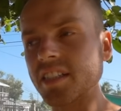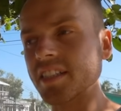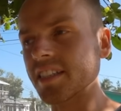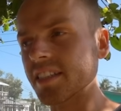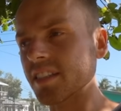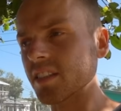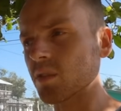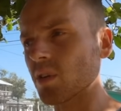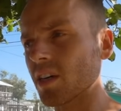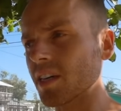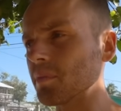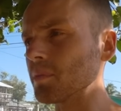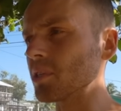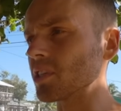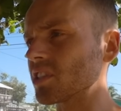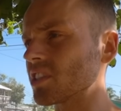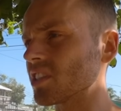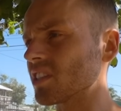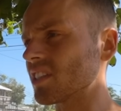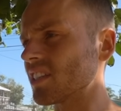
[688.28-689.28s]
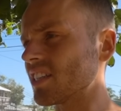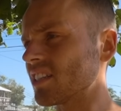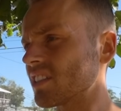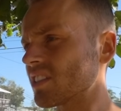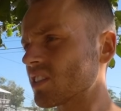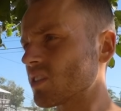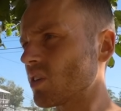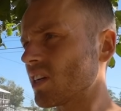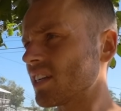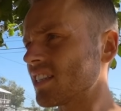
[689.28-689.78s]
getting quite emotional there.
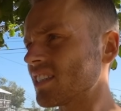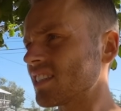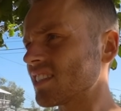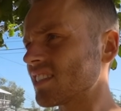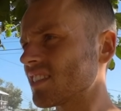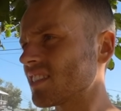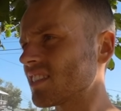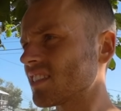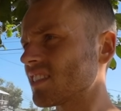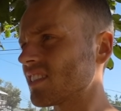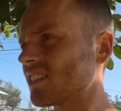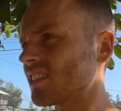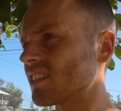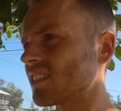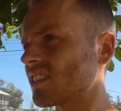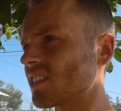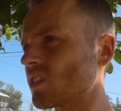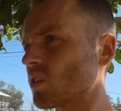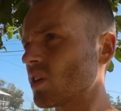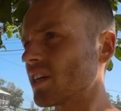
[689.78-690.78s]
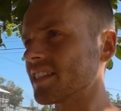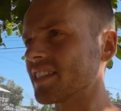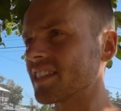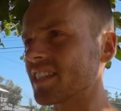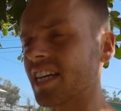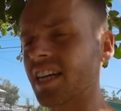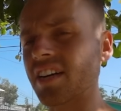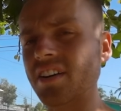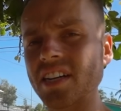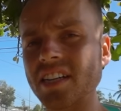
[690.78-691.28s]
It's quite
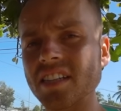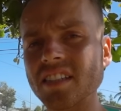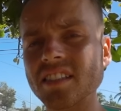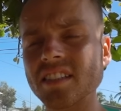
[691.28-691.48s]
scary